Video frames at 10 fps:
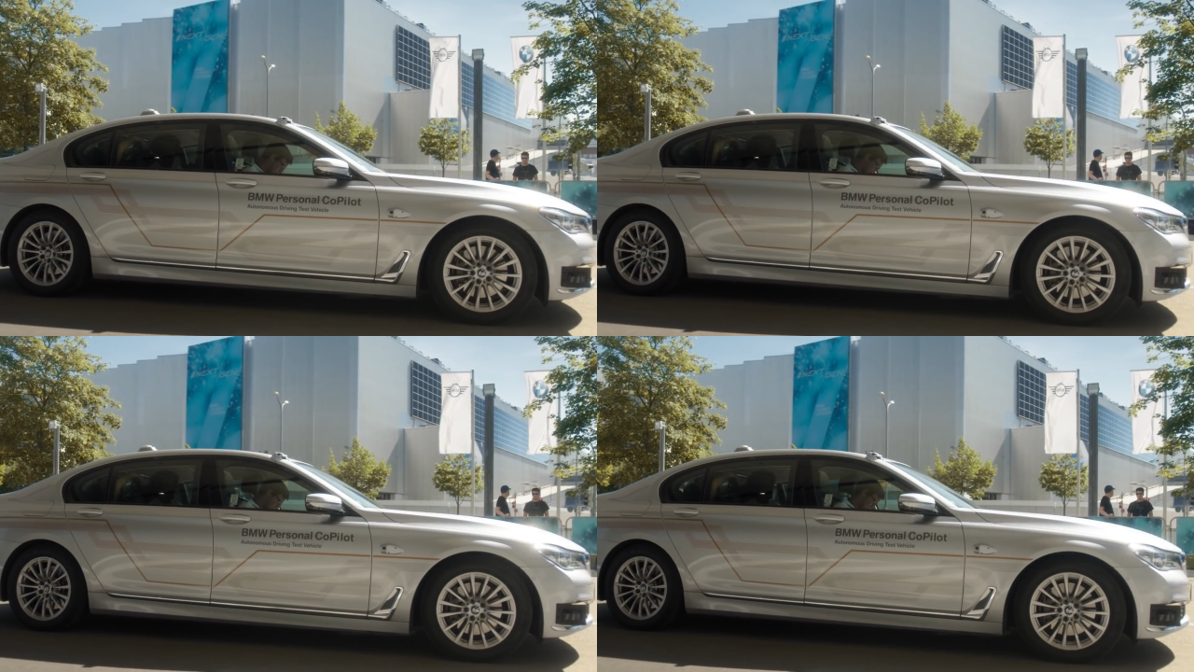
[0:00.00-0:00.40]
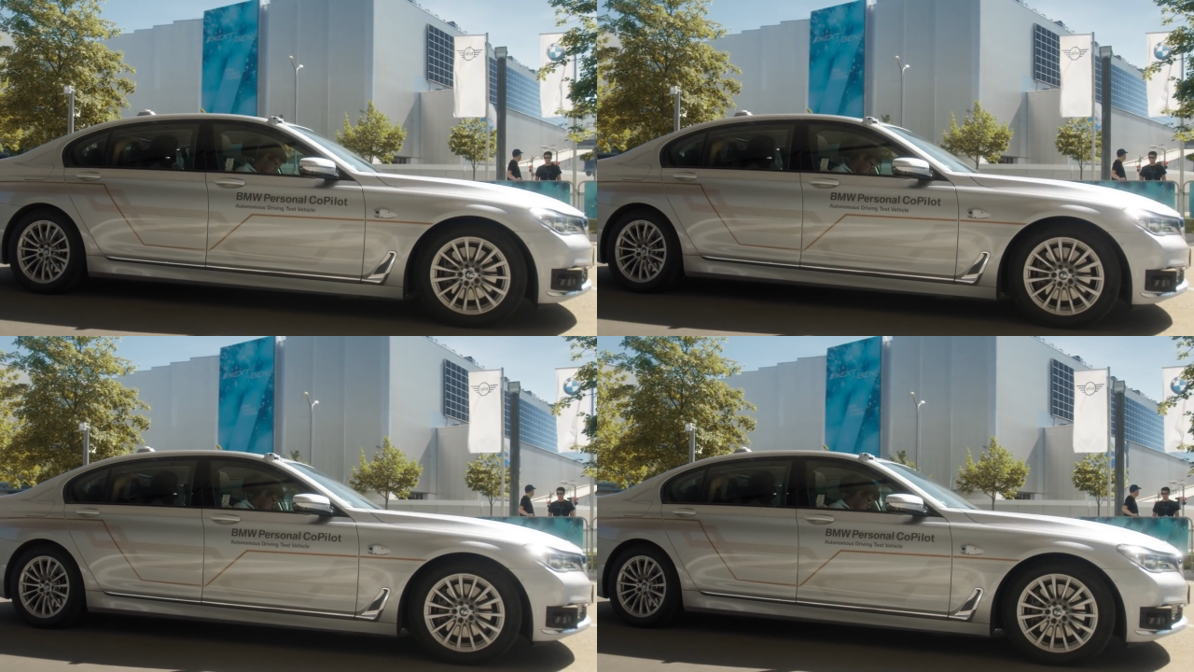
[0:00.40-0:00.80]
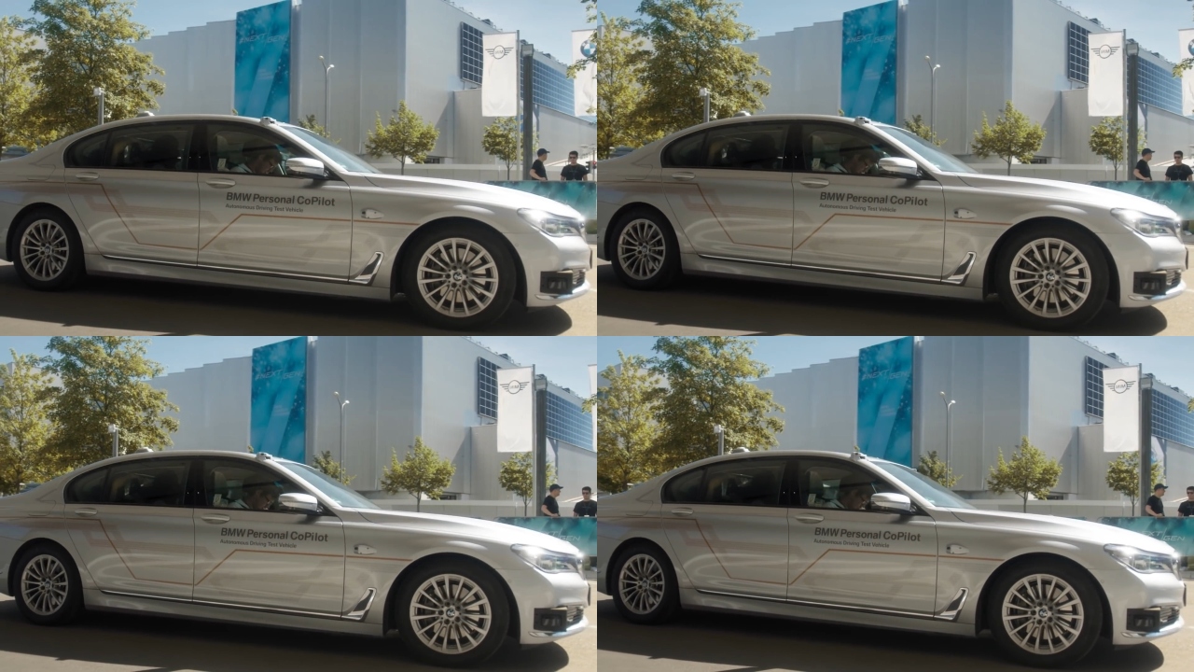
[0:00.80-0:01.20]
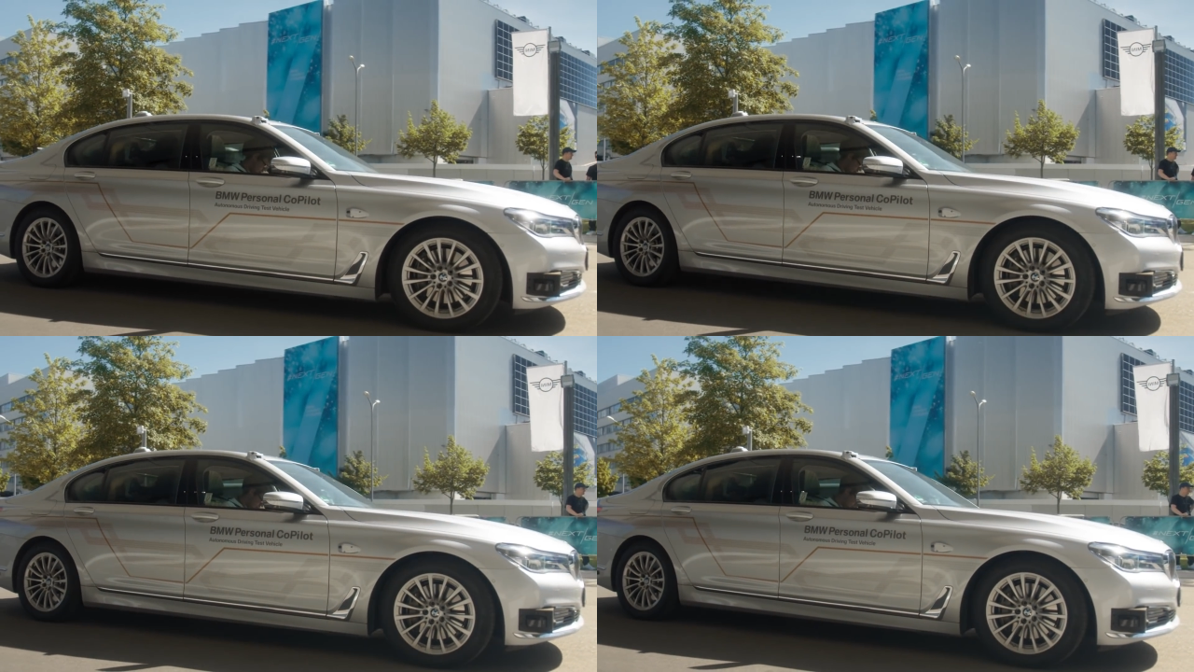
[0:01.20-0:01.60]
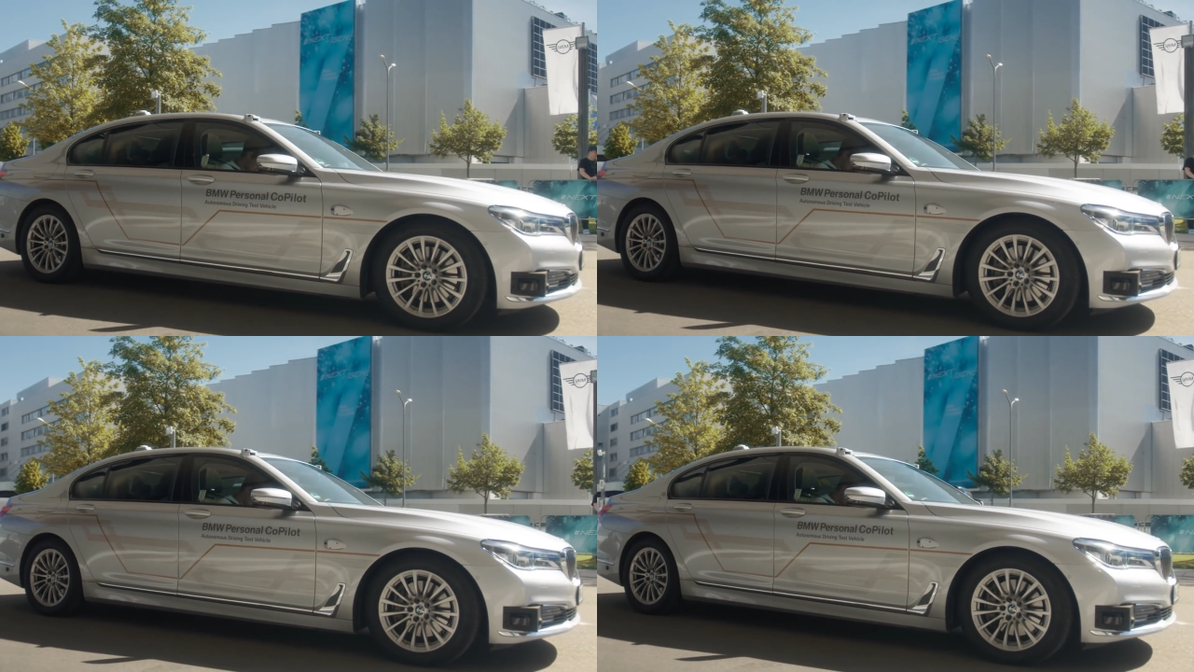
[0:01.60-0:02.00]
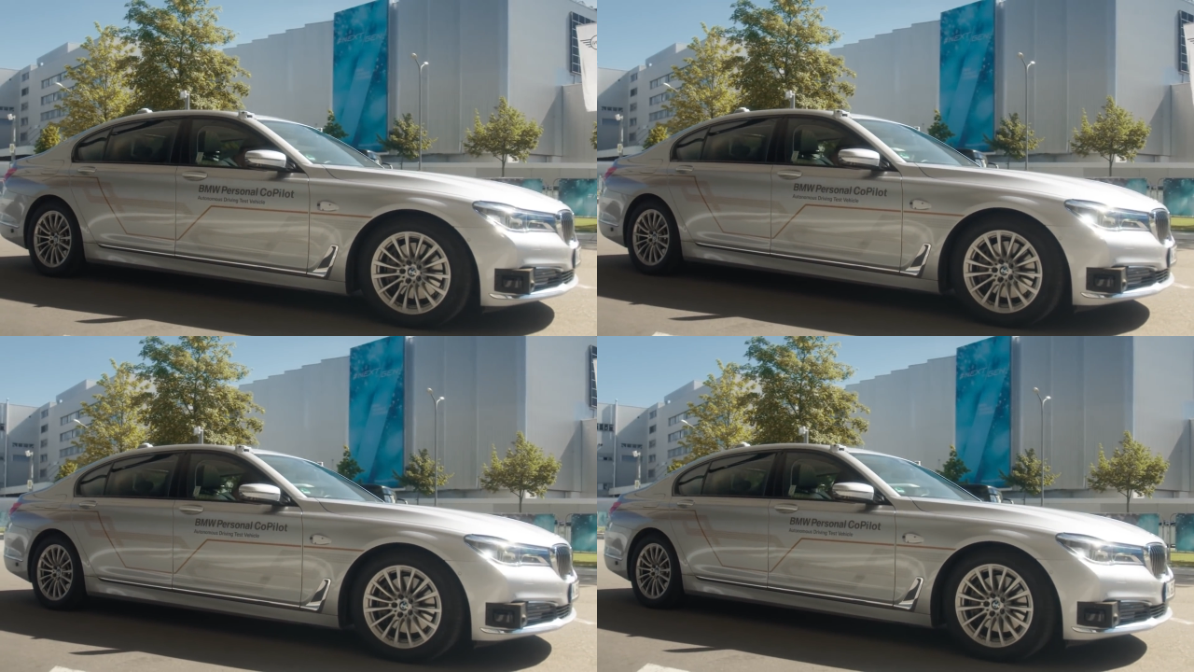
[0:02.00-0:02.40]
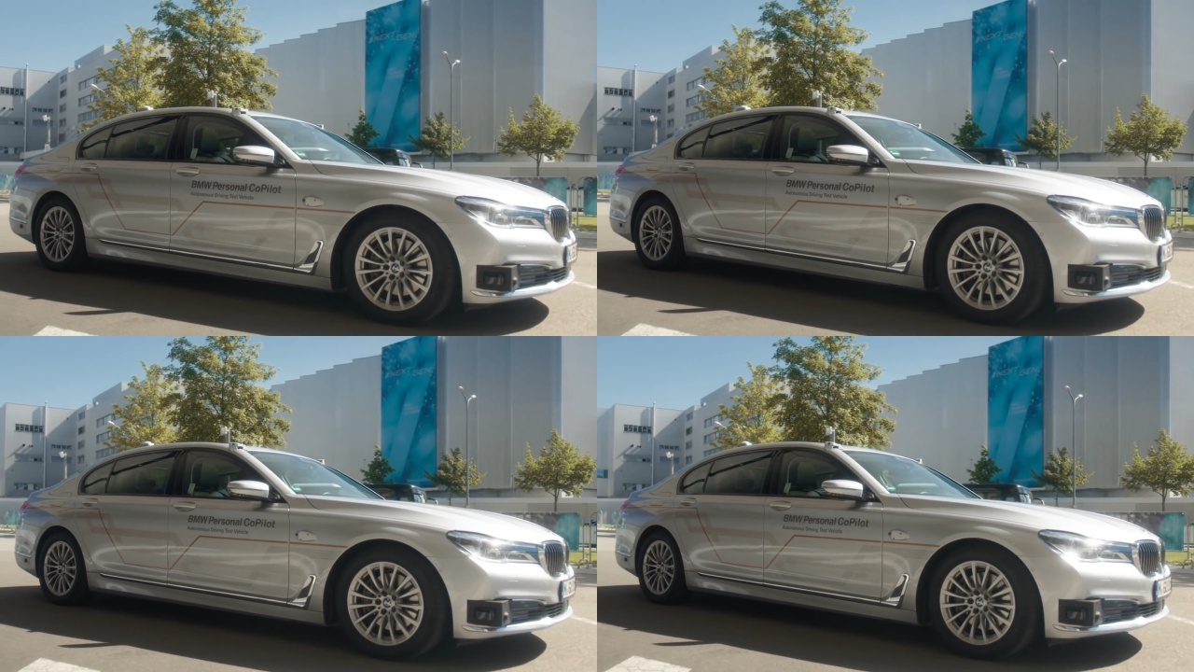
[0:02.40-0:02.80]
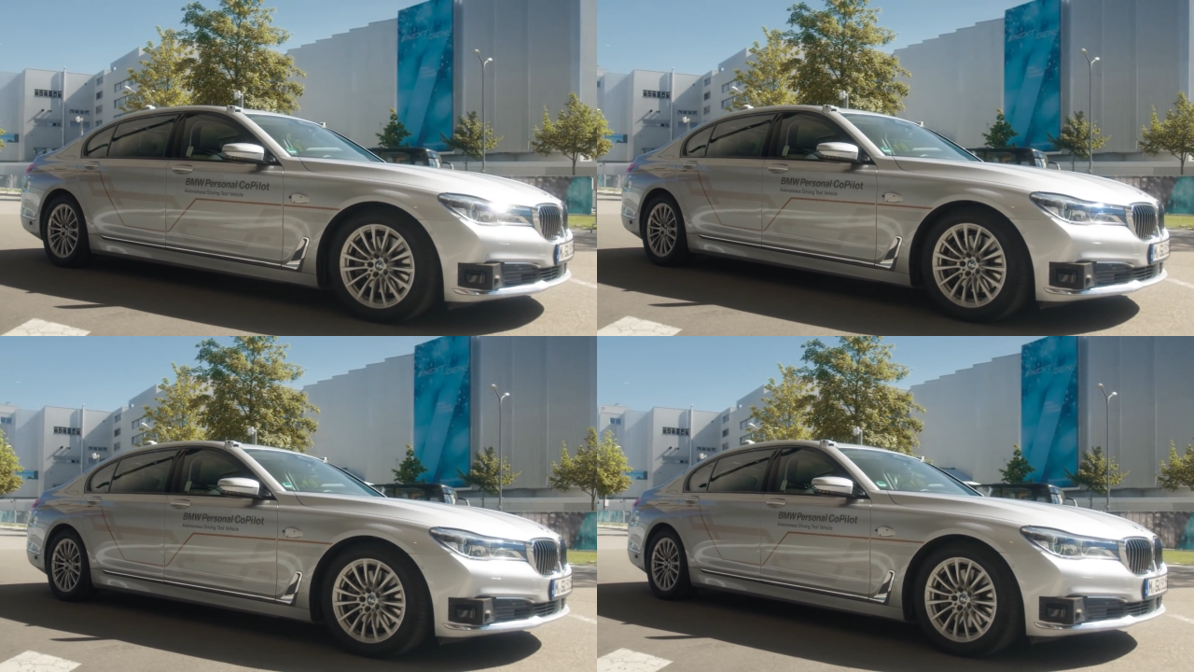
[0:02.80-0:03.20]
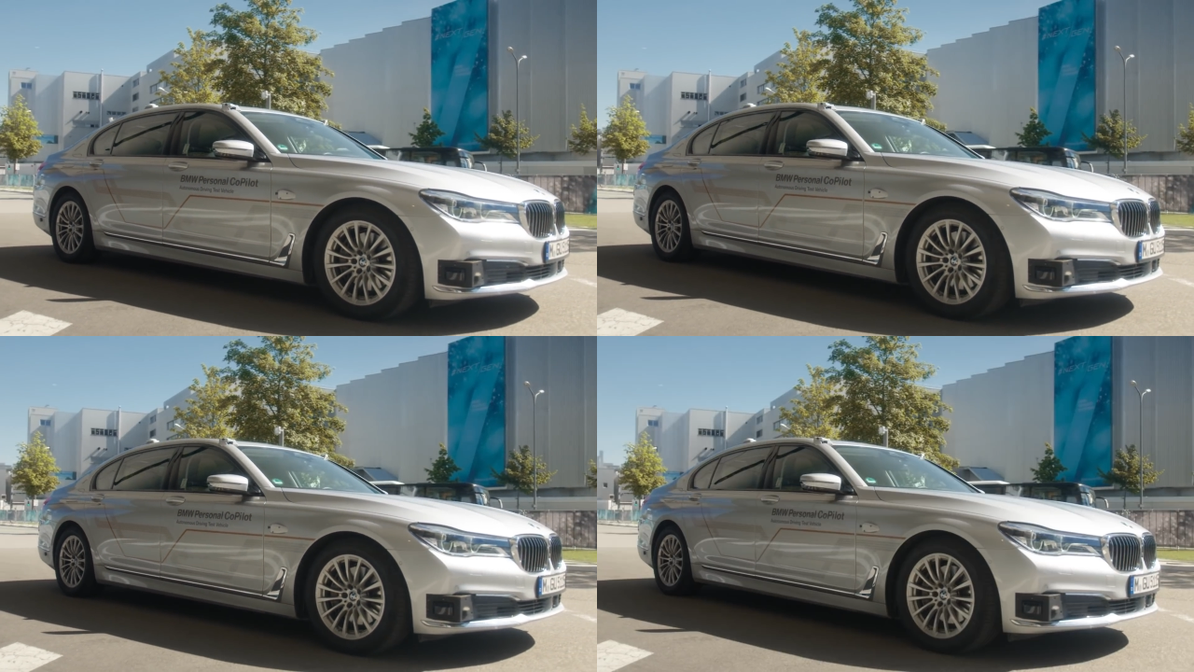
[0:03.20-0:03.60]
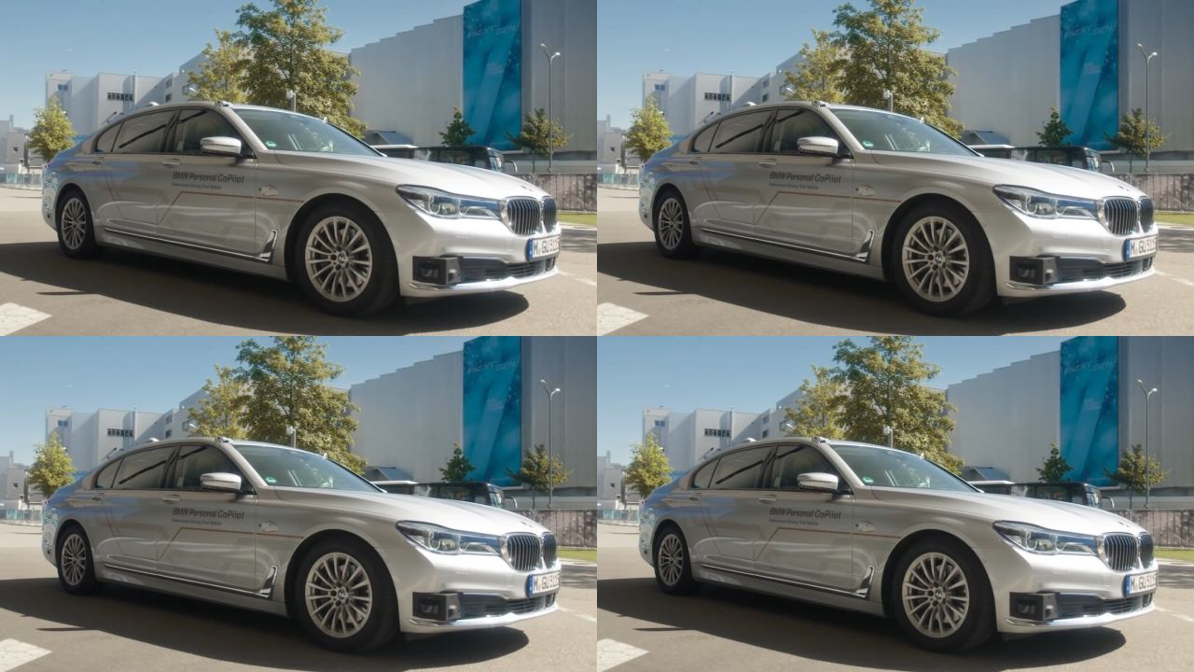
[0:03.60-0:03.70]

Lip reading: Nobody's mouth can be seen.